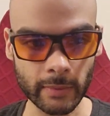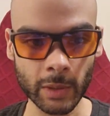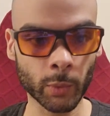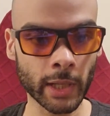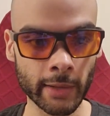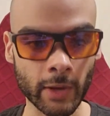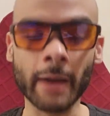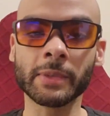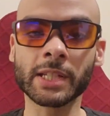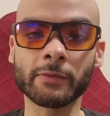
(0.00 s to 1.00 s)
whatever.
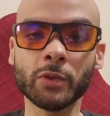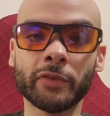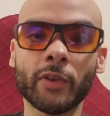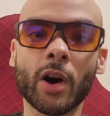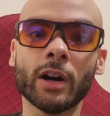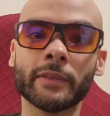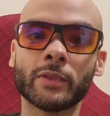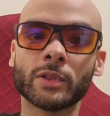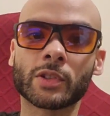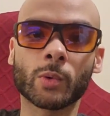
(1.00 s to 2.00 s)
Obviously, if you fall, if
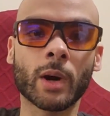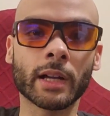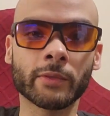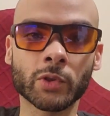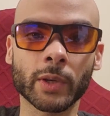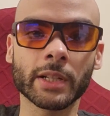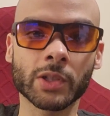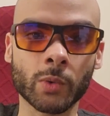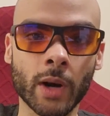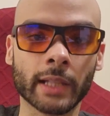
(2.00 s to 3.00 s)
you're trying to
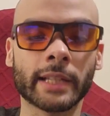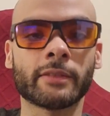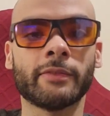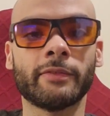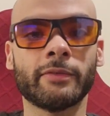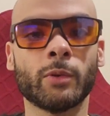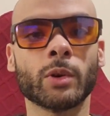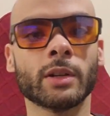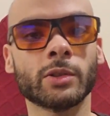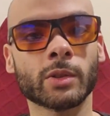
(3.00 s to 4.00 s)
squat like
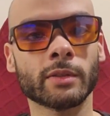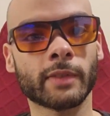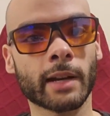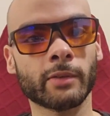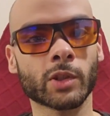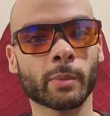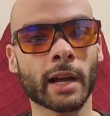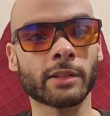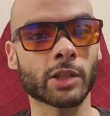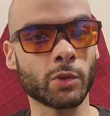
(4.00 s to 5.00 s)
400, 500
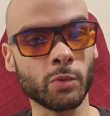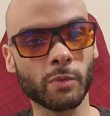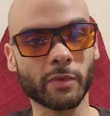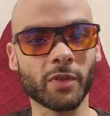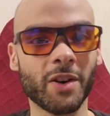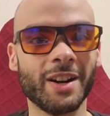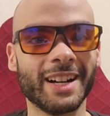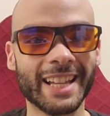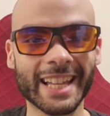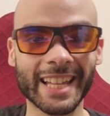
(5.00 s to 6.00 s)
pounds and
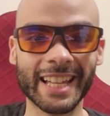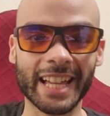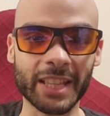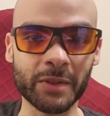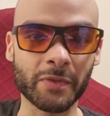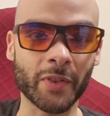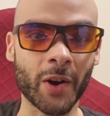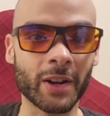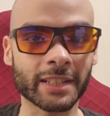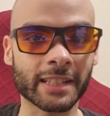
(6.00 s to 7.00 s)
you
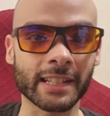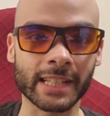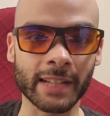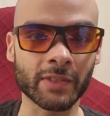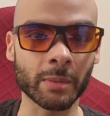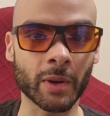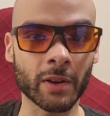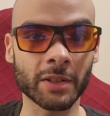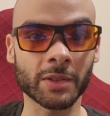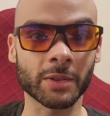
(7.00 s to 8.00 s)
fall into the safety
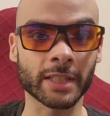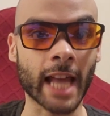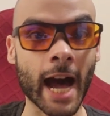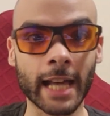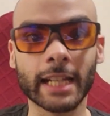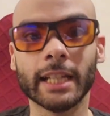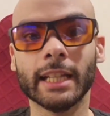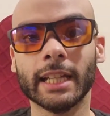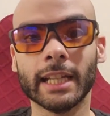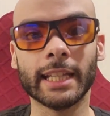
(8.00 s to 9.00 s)
bars or not,
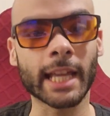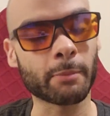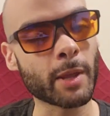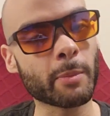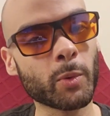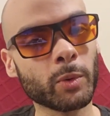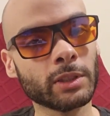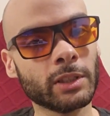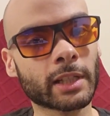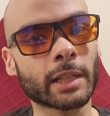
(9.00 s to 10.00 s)
yeah, people will
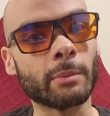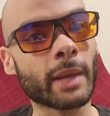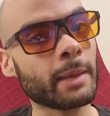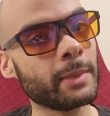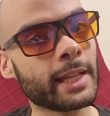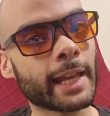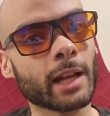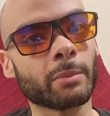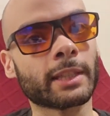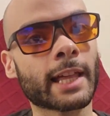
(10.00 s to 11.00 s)
look and maybe
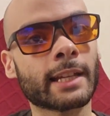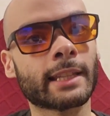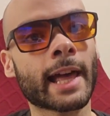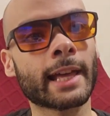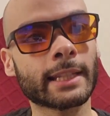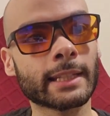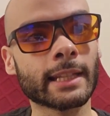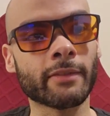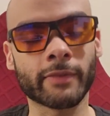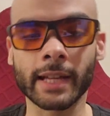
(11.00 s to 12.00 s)
care, but that
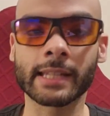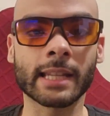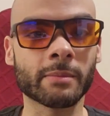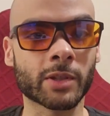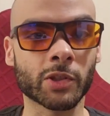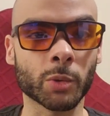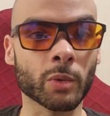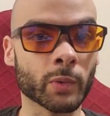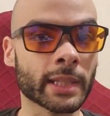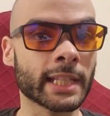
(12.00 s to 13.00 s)
affects them because you
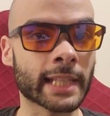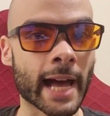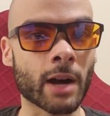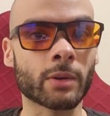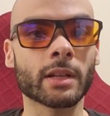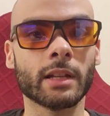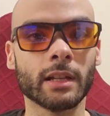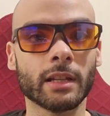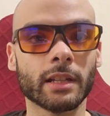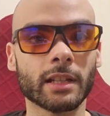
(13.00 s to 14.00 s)
were really loud.
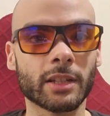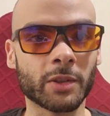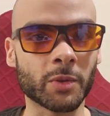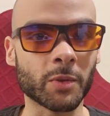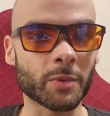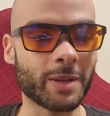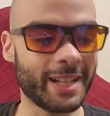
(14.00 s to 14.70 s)
You